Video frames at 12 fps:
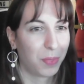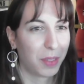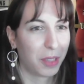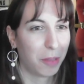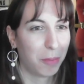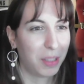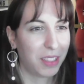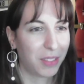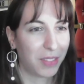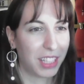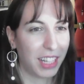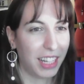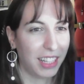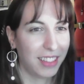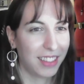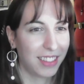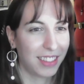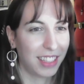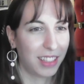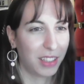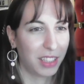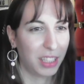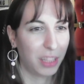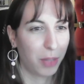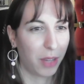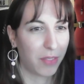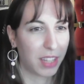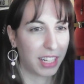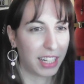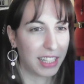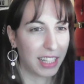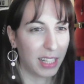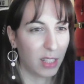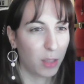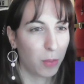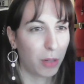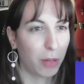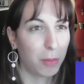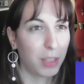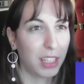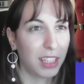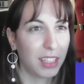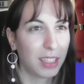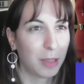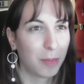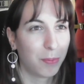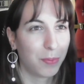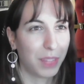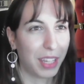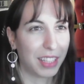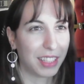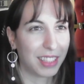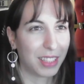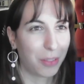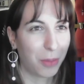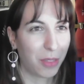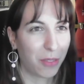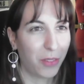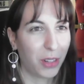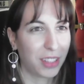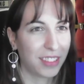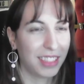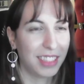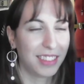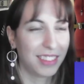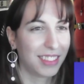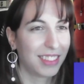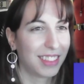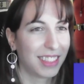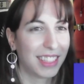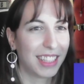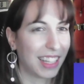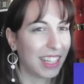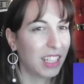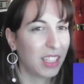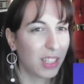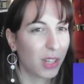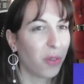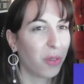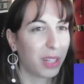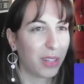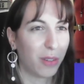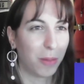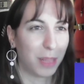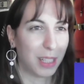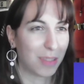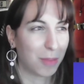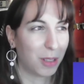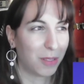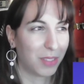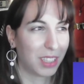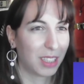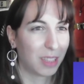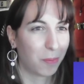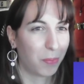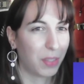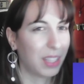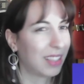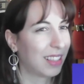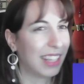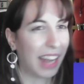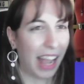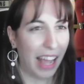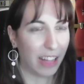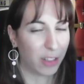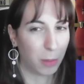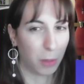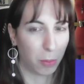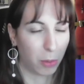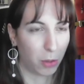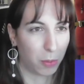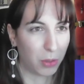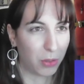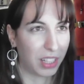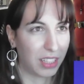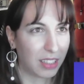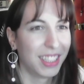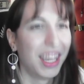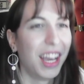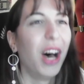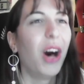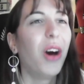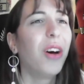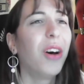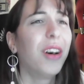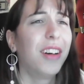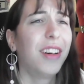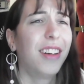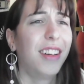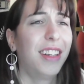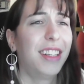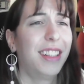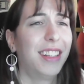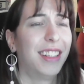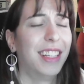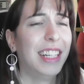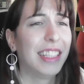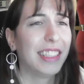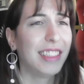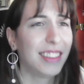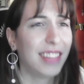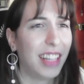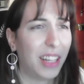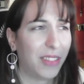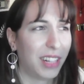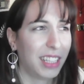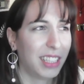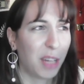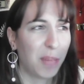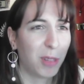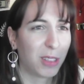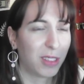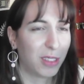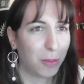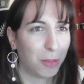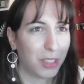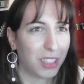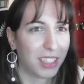Because of the tails. Here we have the 9 tails probably. And with the fox ears, it totally reminds me of it. It has to be on purpose, right? Oh, that's Salyer, right? I'm not stupid.